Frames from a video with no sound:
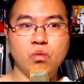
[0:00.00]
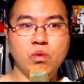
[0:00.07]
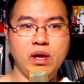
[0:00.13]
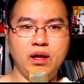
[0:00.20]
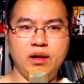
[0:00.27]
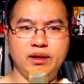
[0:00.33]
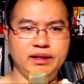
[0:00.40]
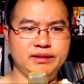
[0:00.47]

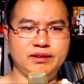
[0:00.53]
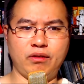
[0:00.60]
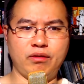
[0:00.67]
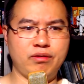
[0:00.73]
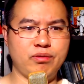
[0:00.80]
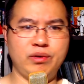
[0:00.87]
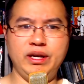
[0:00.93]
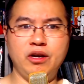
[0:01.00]
well, it's
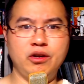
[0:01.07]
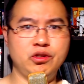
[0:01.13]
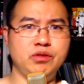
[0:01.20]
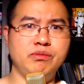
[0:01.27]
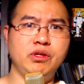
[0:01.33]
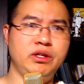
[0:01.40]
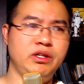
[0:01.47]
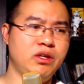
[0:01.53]
a three
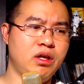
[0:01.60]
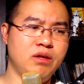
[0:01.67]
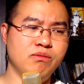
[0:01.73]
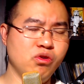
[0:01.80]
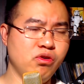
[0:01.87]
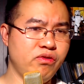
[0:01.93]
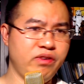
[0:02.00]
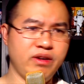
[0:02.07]
hundred million
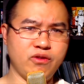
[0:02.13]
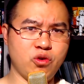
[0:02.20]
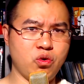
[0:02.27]
dollar movie.